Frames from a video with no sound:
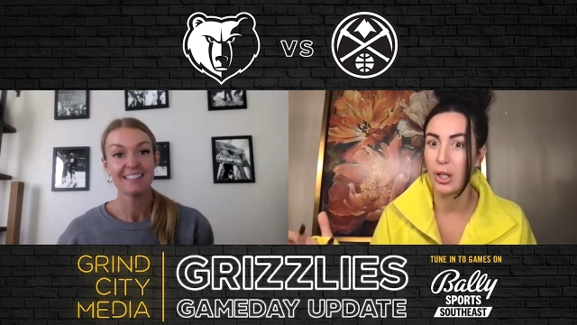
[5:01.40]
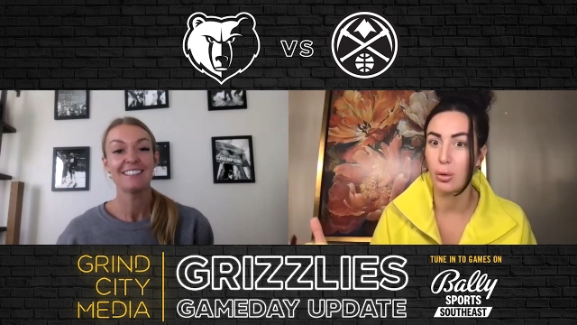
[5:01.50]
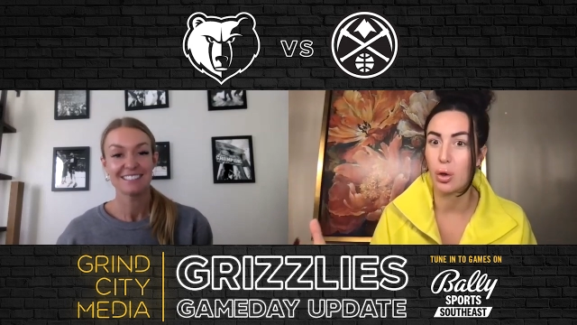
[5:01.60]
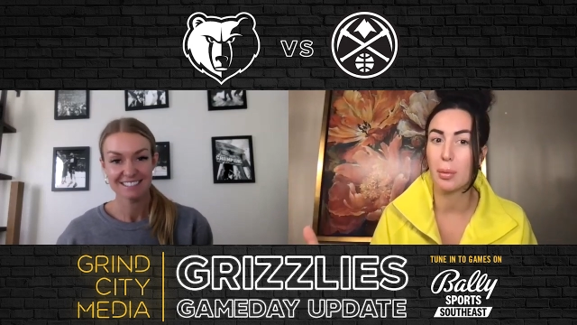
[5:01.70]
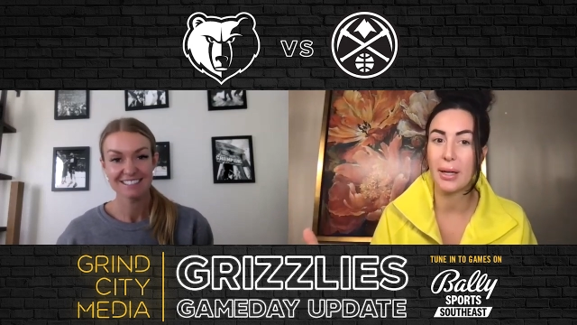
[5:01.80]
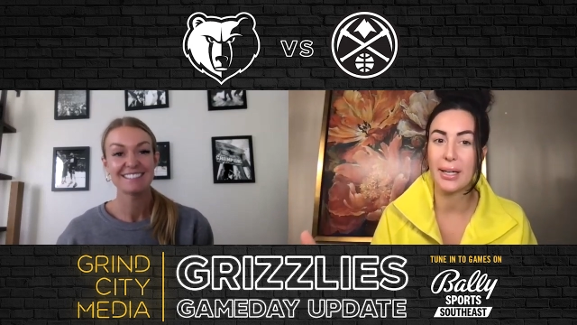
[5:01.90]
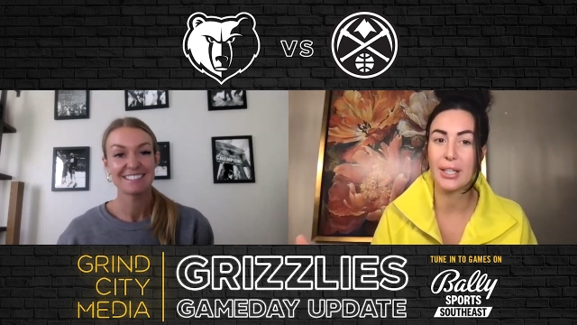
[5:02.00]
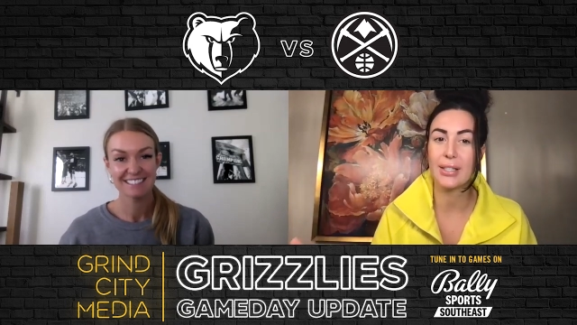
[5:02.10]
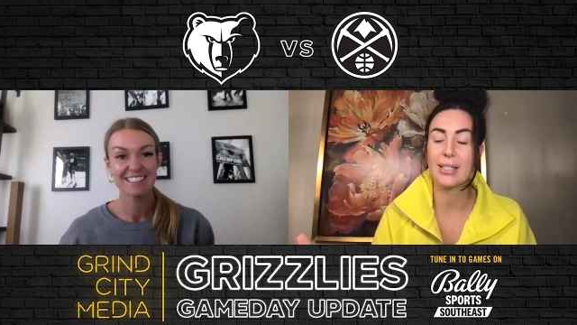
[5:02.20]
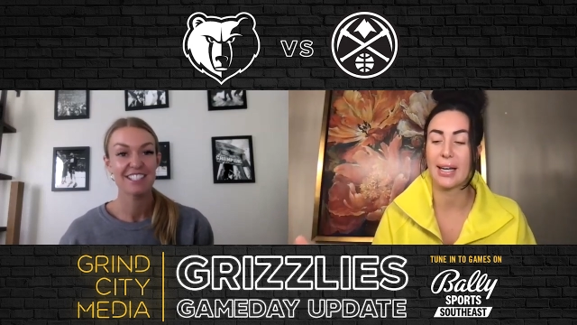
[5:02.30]
Speaker 1: good role
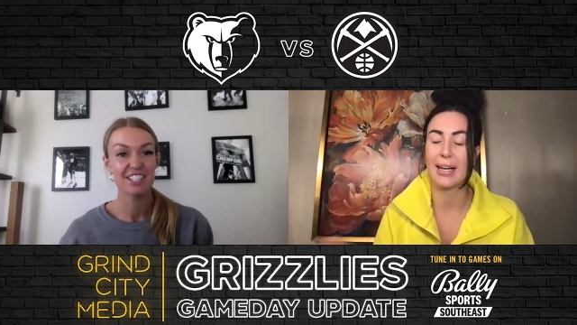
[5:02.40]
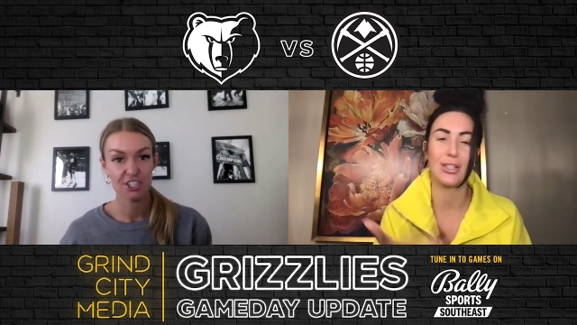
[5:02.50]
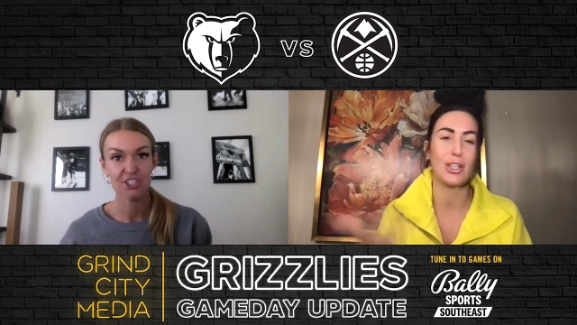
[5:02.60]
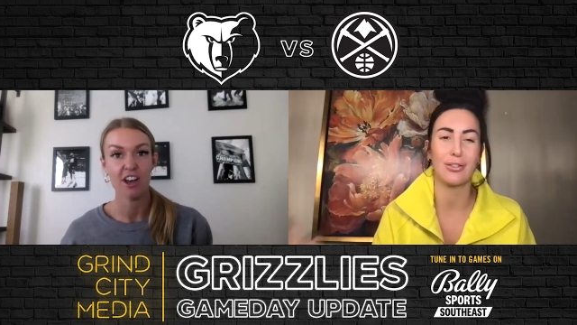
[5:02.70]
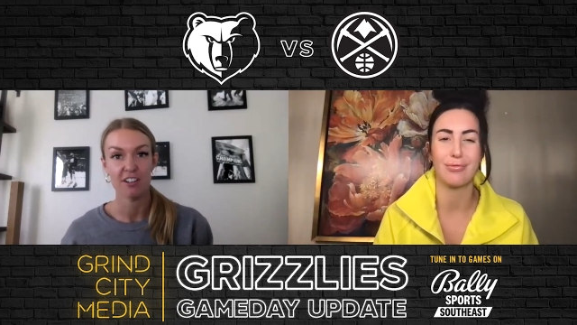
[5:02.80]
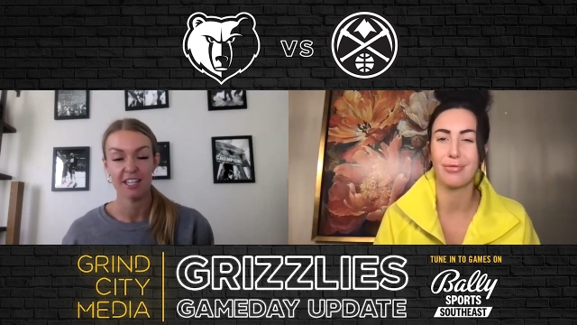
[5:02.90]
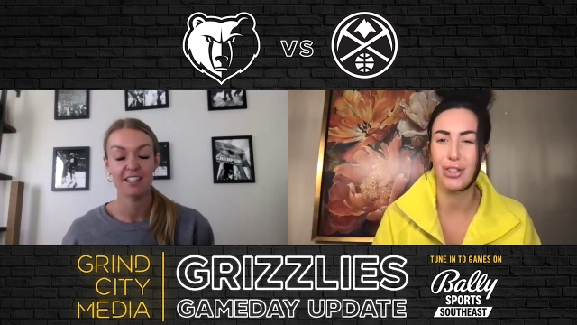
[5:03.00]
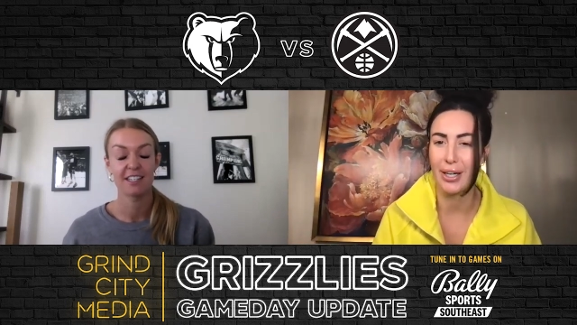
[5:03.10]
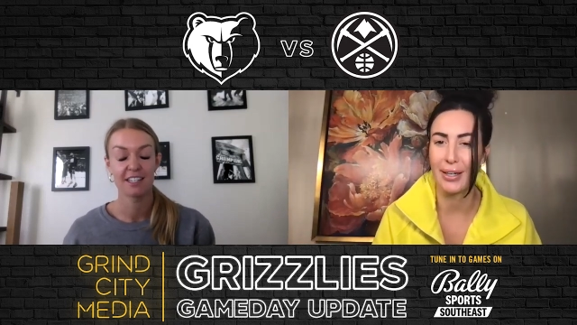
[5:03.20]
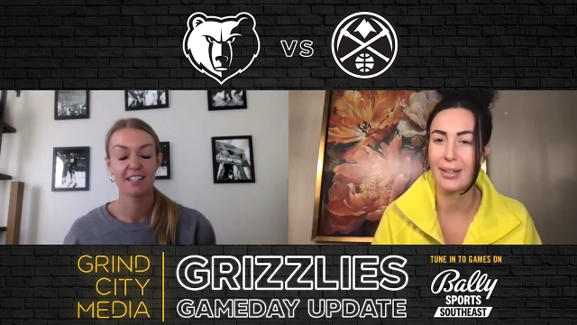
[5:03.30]
players. I hate to Solid. call
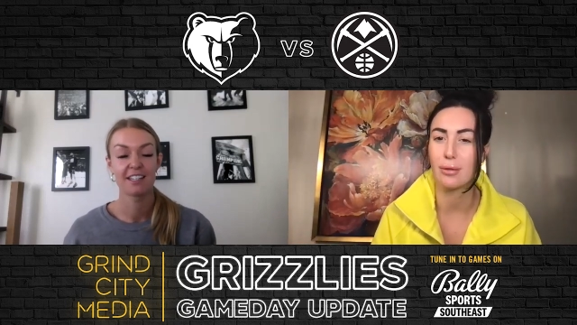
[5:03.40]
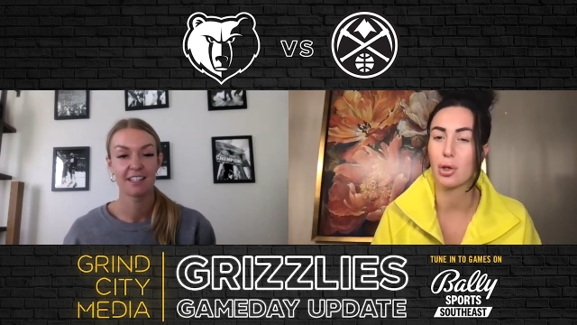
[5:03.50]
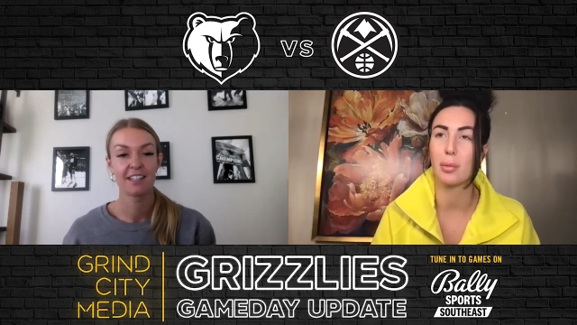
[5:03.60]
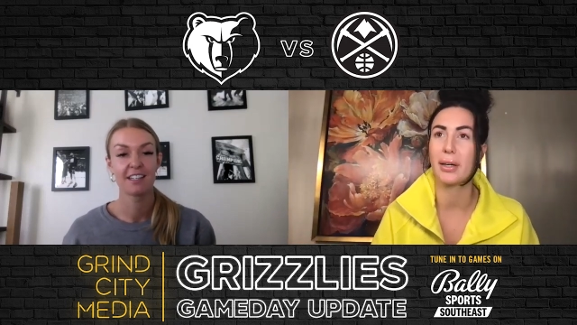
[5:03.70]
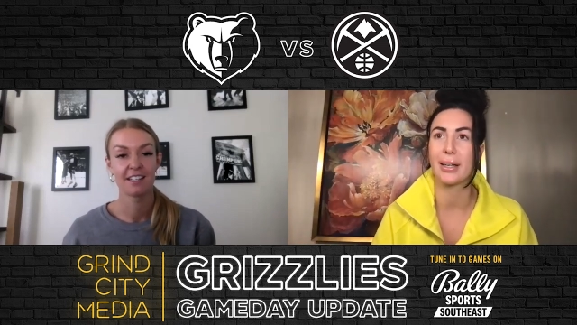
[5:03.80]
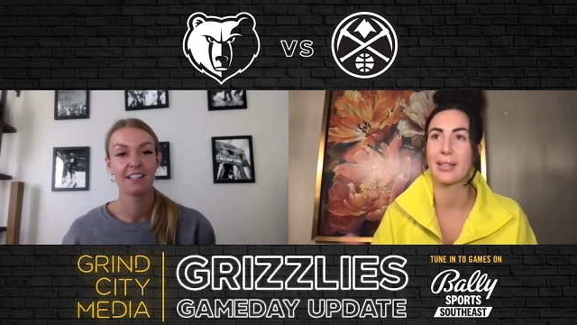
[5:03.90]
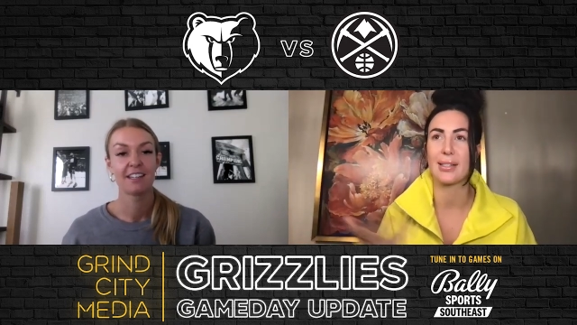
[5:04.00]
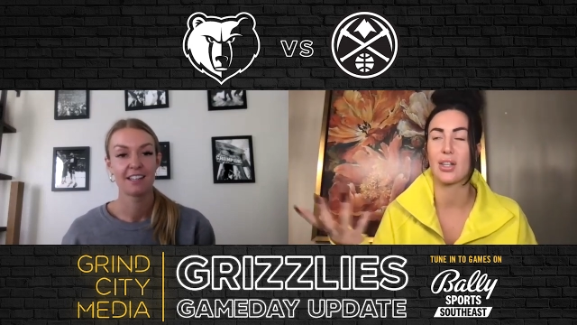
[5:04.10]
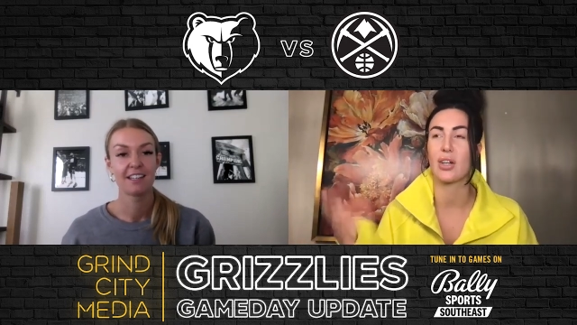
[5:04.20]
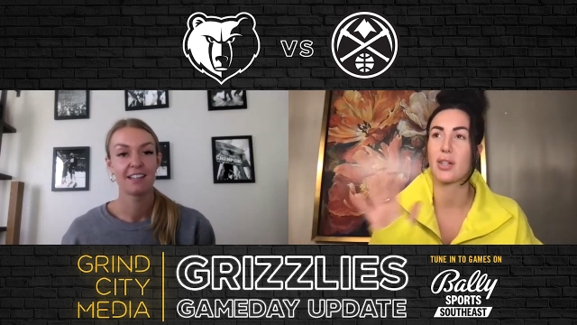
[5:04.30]
Aaron a role player because he's
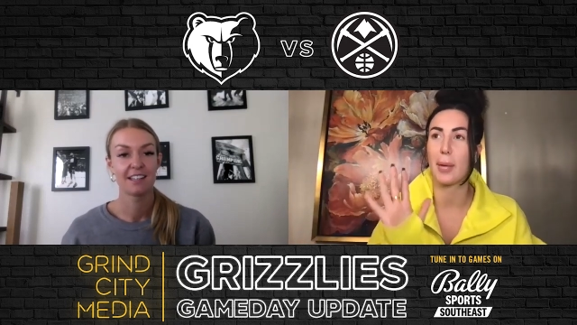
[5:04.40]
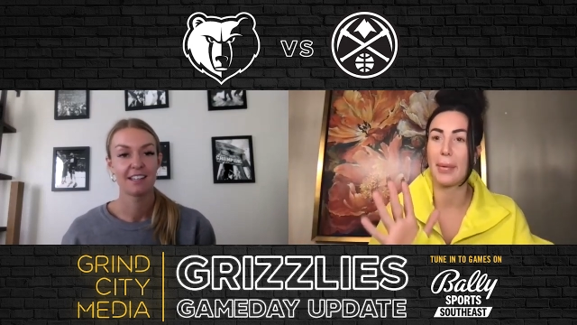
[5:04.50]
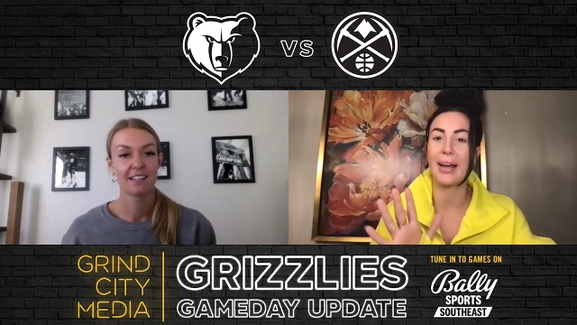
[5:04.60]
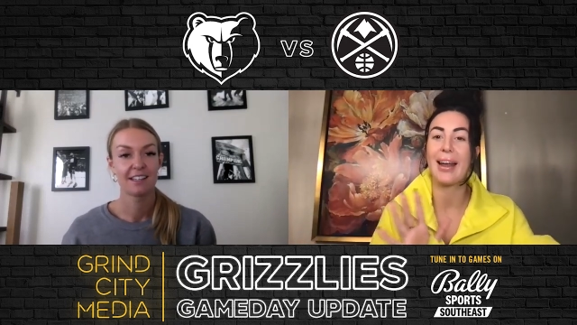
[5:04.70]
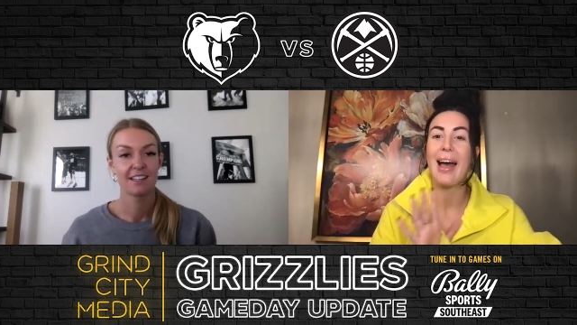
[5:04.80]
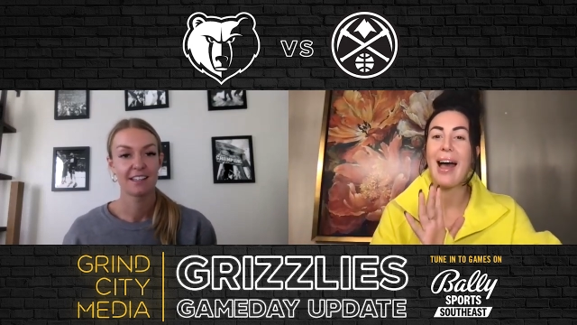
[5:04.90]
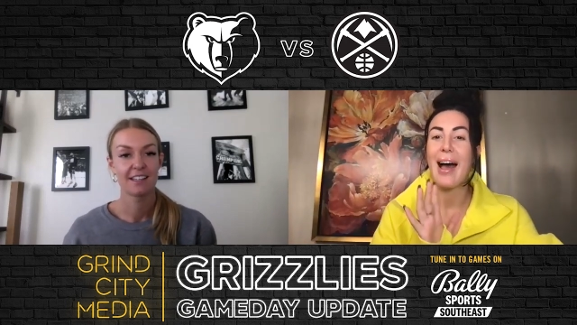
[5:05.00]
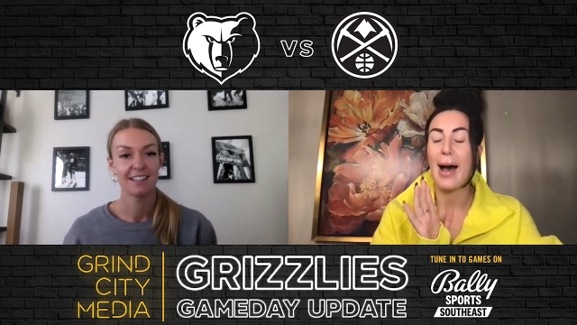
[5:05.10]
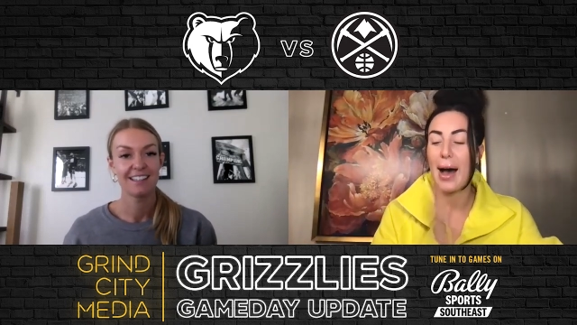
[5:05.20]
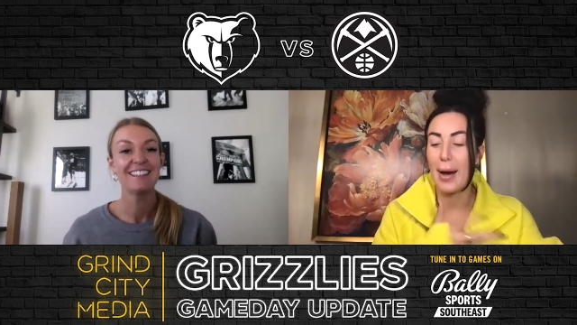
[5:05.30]
an all star, but
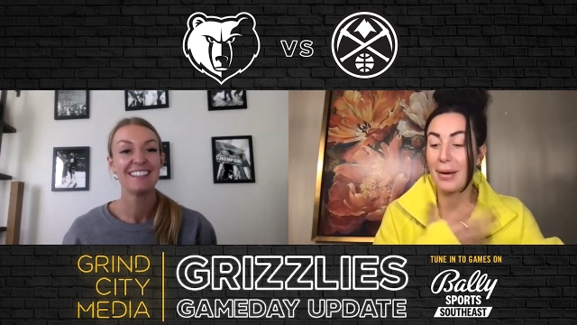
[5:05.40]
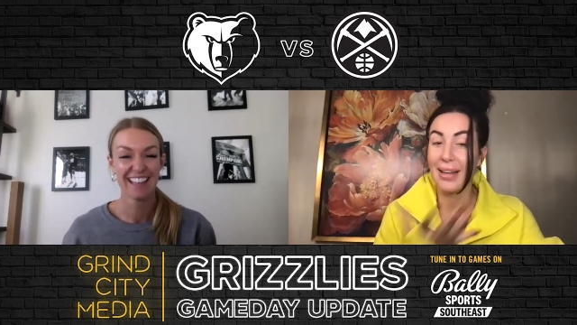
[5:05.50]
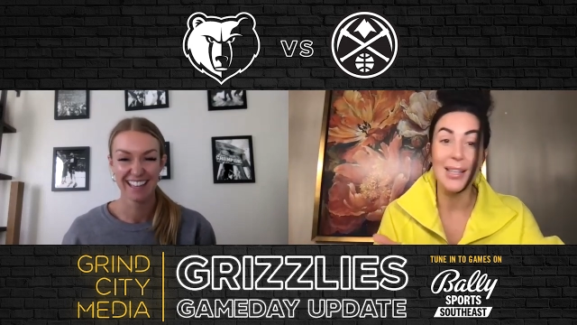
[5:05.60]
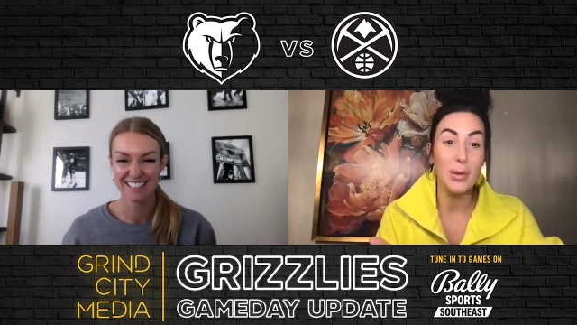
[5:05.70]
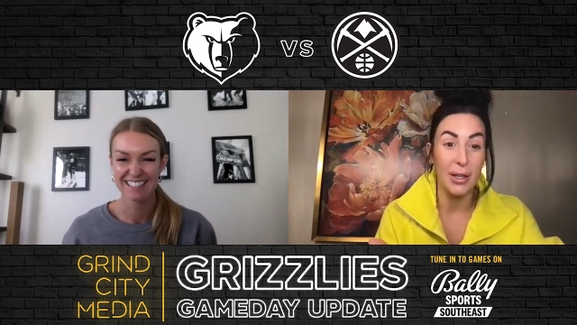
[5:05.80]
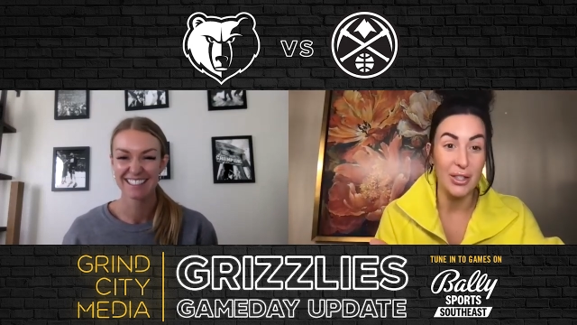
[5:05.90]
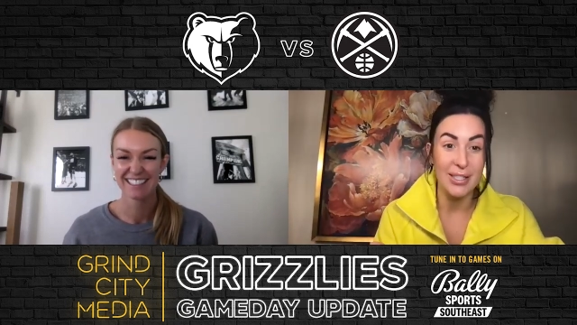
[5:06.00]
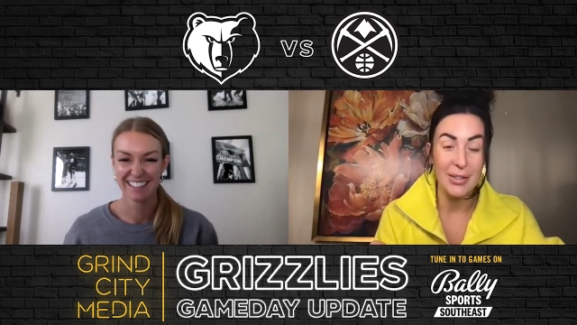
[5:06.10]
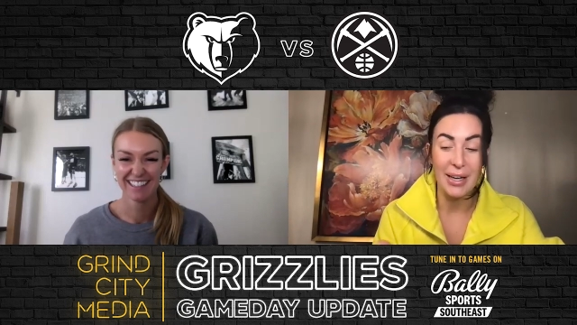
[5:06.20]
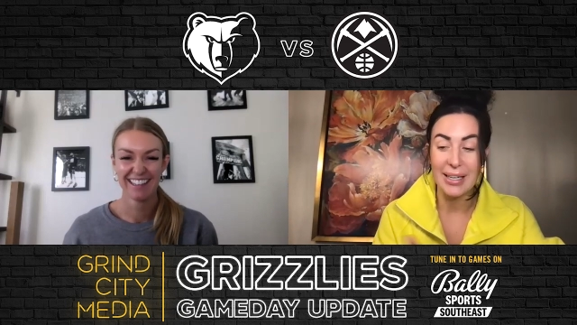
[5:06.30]
uh, my last question
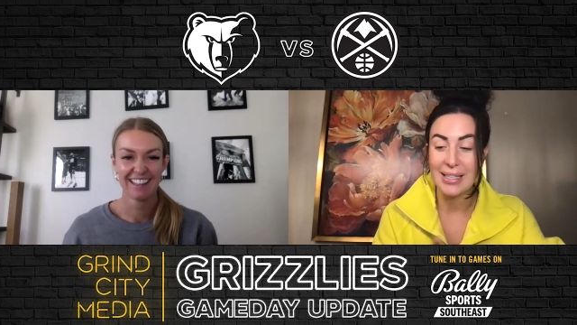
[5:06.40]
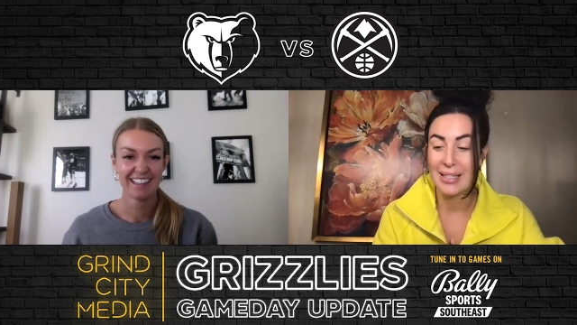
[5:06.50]
to you, Katy,